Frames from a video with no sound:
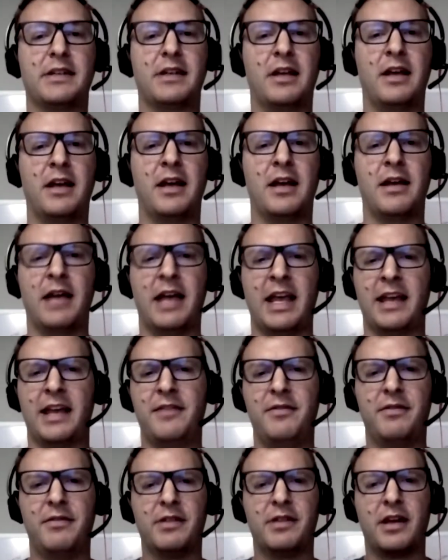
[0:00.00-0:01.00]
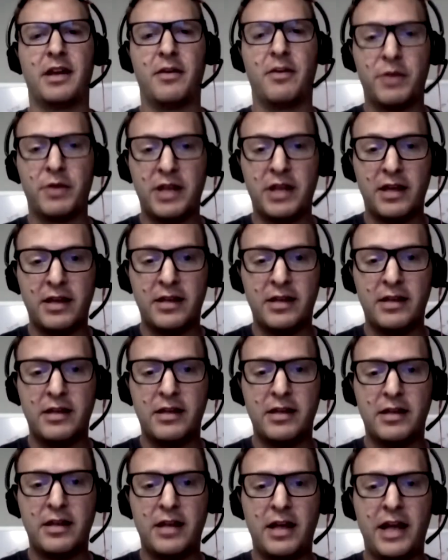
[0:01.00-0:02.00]
What the hell?
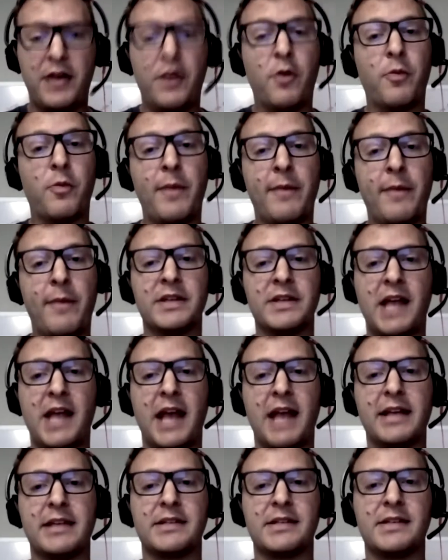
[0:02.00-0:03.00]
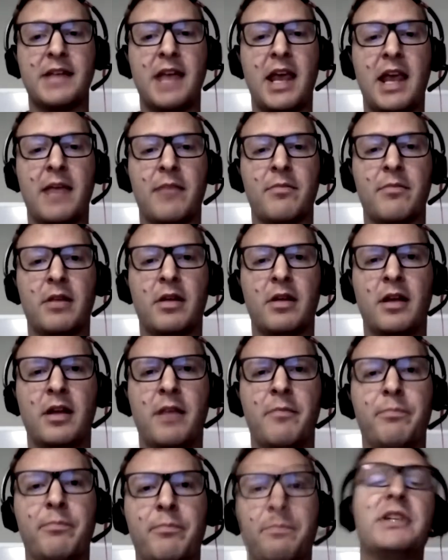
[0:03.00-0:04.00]
I don't remember the scientist's name.
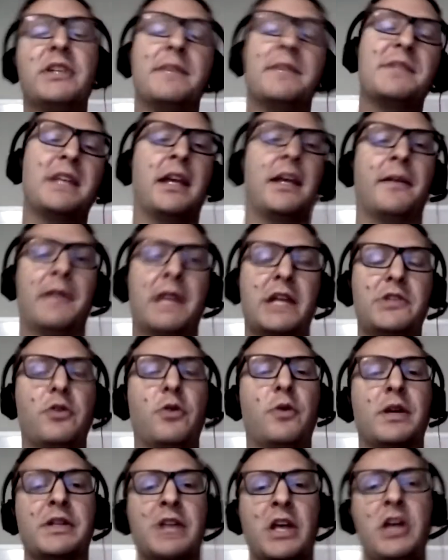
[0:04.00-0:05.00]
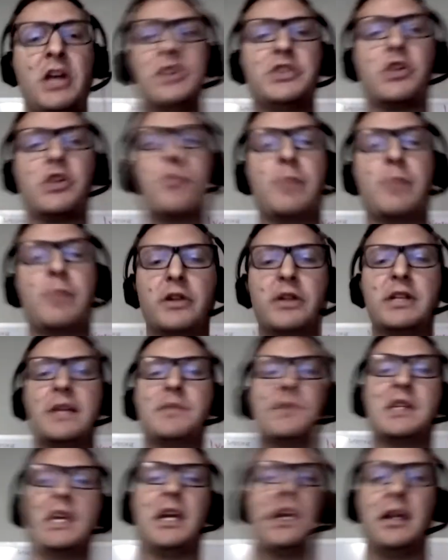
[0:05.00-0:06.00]
Bill Demske. That's who it was. So Bill
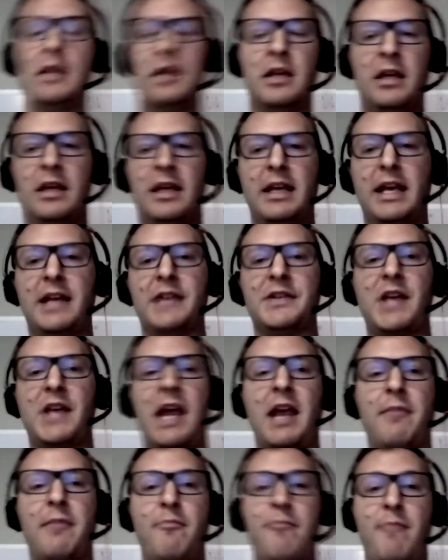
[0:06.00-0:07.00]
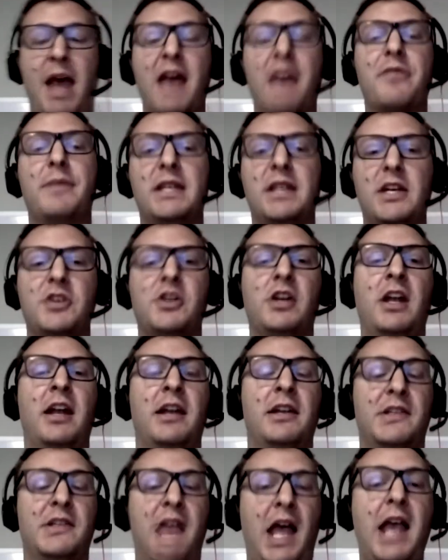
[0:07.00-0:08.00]
Demske is a mathematician and
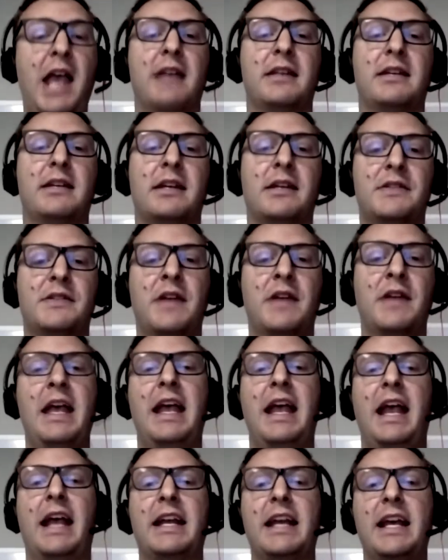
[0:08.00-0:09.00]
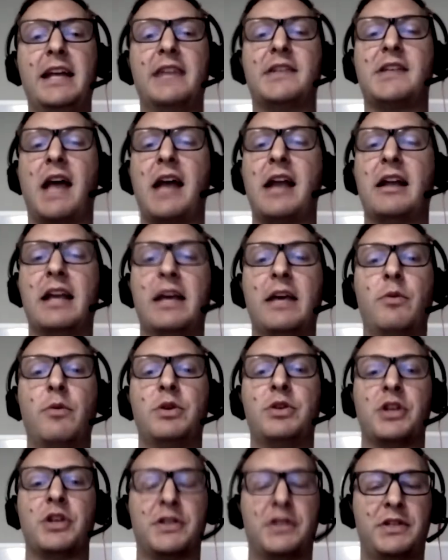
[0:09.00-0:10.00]
a scientist, and he decided he
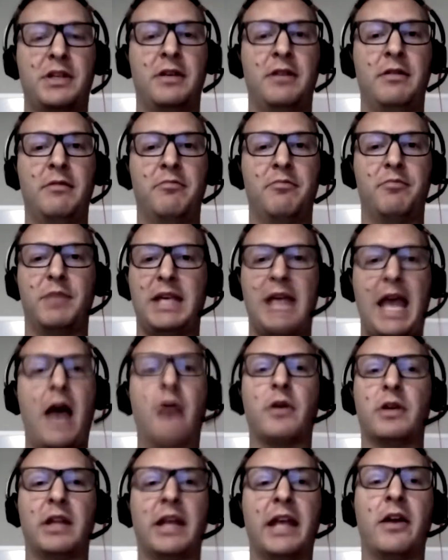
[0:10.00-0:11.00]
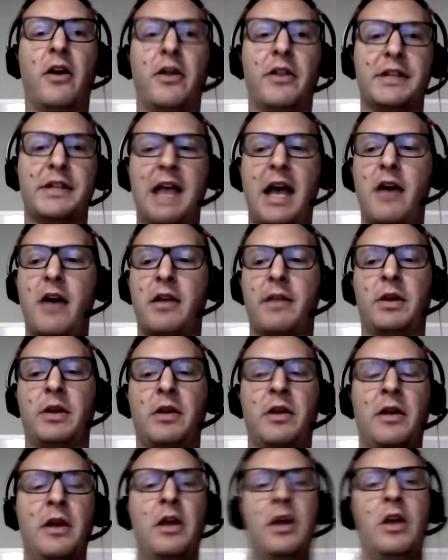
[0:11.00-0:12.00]
would just calculate all this out. I
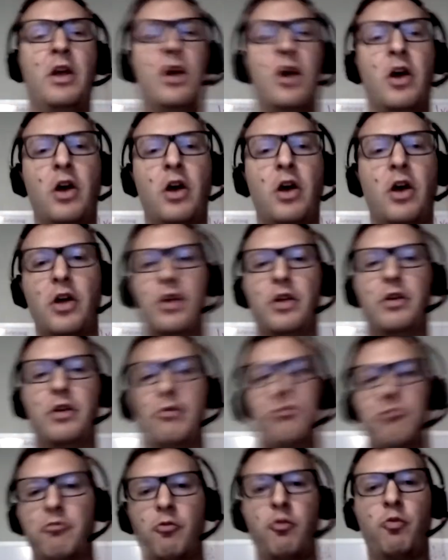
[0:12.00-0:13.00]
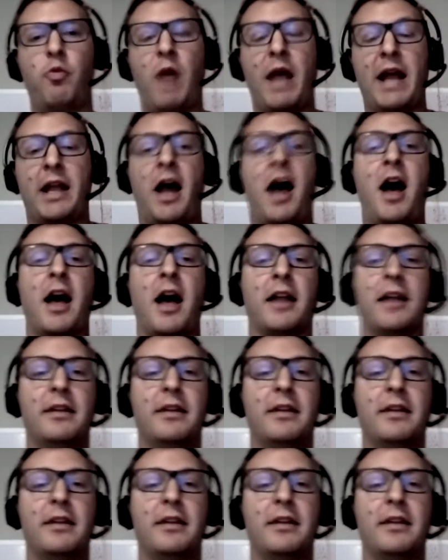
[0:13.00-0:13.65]
mean, why not?